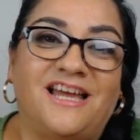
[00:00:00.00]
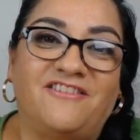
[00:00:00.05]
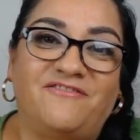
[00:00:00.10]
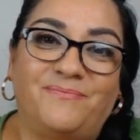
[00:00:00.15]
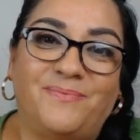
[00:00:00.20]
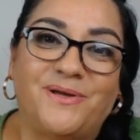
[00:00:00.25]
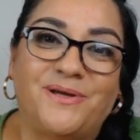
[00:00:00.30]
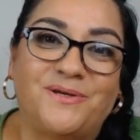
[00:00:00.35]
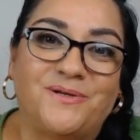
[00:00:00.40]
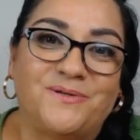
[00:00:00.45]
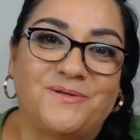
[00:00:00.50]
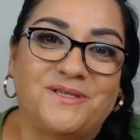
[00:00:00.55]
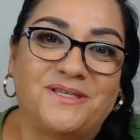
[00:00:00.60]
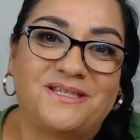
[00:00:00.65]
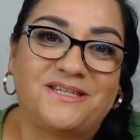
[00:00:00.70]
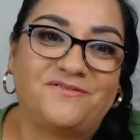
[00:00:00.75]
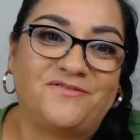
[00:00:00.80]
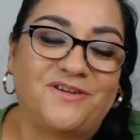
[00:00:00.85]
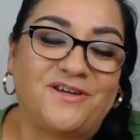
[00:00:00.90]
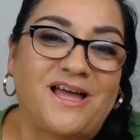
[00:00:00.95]
post
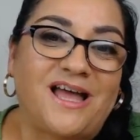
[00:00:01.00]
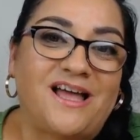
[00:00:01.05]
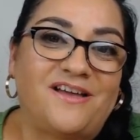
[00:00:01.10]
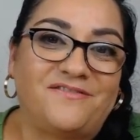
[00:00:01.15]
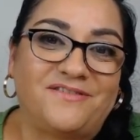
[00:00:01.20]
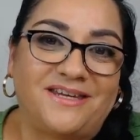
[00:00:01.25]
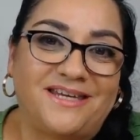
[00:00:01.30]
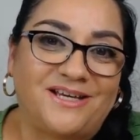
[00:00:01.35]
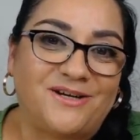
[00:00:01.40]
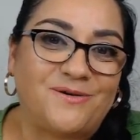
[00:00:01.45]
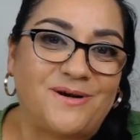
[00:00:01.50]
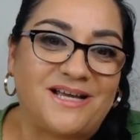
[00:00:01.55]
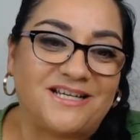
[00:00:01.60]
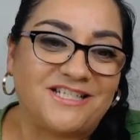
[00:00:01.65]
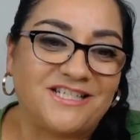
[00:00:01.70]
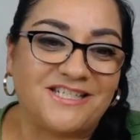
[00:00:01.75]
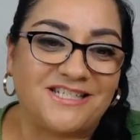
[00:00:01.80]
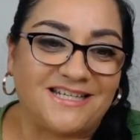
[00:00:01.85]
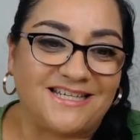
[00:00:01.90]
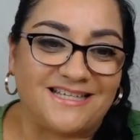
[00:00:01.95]
if you have any
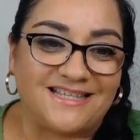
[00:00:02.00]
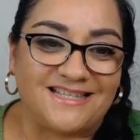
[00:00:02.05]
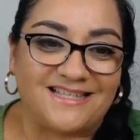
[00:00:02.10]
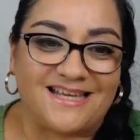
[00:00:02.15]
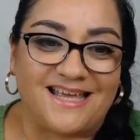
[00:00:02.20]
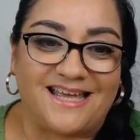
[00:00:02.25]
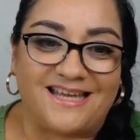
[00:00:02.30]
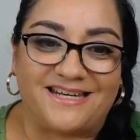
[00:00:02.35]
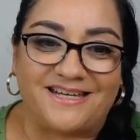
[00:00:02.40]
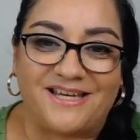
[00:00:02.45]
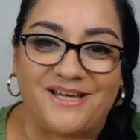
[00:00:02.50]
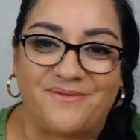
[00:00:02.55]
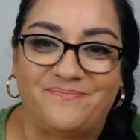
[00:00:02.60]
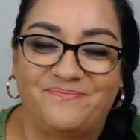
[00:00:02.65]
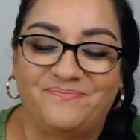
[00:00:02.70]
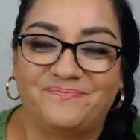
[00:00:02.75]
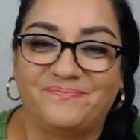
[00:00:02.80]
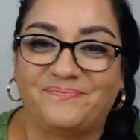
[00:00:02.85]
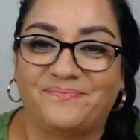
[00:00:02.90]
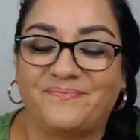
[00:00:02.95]
questions, and
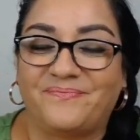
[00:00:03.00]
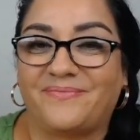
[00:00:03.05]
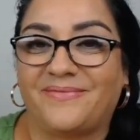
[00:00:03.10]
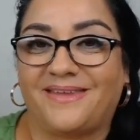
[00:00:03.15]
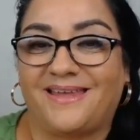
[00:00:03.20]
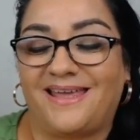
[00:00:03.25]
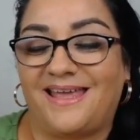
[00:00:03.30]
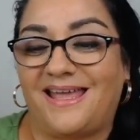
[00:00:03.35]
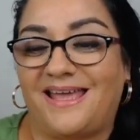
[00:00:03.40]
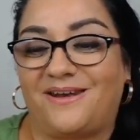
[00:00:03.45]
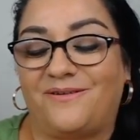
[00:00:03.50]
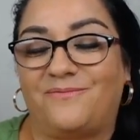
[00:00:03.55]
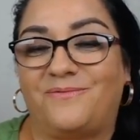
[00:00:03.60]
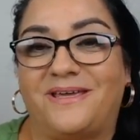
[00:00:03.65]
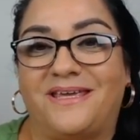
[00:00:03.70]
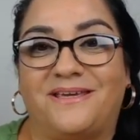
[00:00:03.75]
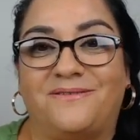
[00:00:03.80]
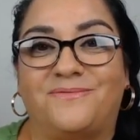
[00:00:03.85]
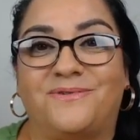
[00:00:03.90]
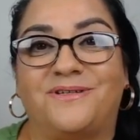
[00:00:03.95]

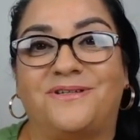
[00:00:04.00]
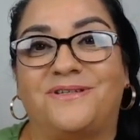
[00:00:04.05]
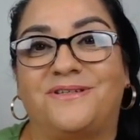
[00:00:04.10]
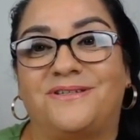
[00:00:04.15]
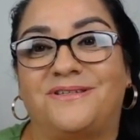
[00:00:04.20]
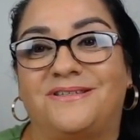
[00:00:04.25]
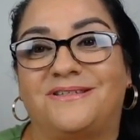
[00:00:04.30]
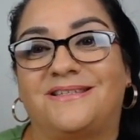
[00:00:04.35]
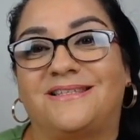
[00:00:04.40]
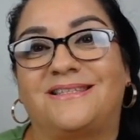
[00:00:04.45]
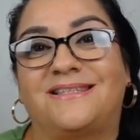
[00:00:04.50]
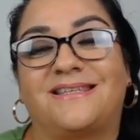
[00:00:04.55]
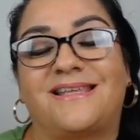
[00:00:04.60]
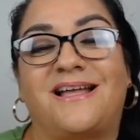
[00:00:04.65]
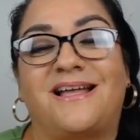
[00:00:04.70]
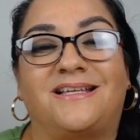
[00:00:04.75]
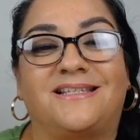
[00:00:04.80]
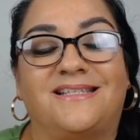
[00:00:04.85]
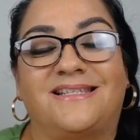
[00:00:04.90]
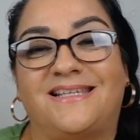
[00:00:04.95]
we will.
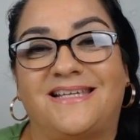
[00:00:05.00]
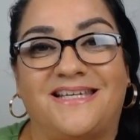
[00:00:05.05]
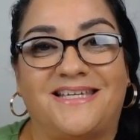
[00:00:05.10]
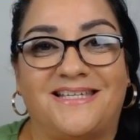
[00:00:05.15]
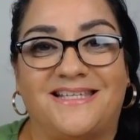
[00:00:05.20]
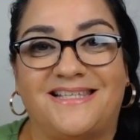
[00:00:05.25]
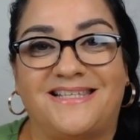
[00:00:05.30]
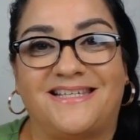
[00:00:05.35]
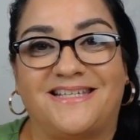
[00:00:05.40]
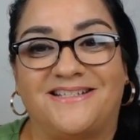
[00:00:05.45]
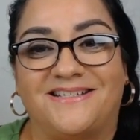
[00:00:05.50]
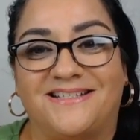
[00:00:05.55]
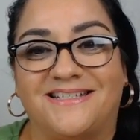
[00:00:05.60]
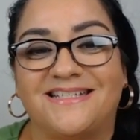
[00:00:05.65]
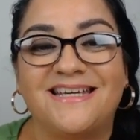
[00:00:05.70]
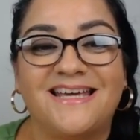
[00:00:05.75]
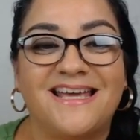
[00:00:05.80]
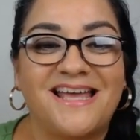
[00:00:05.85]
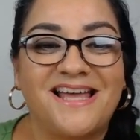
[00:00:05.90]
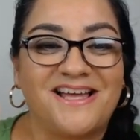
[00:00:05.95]
I'll see you soon.
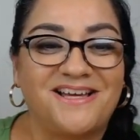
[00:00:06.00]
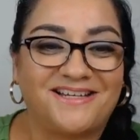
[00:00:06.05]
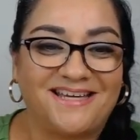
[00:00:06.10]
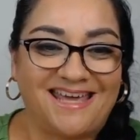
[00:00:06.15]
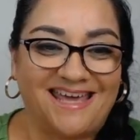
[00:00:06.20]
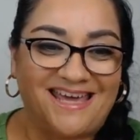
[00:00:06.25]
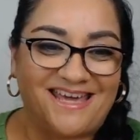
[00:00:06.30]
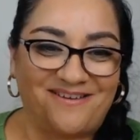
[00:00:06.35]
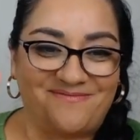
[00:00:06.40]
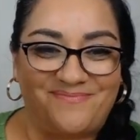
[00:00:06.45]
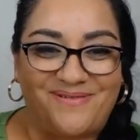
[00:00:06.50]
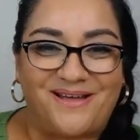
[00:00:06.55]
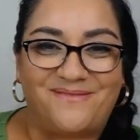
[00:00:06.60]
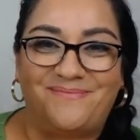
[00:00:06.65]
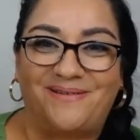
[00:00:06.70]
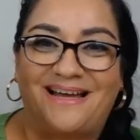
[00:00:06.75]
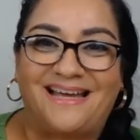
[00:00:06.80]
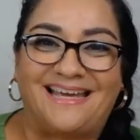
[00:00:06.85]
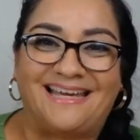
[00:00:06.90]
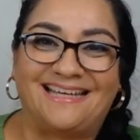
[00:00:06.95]
Okay, bye
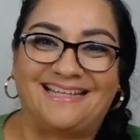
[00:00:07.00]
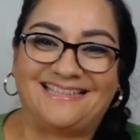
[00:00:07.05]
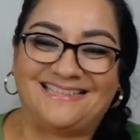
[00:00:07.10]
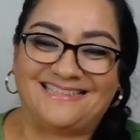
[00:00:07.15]
bye.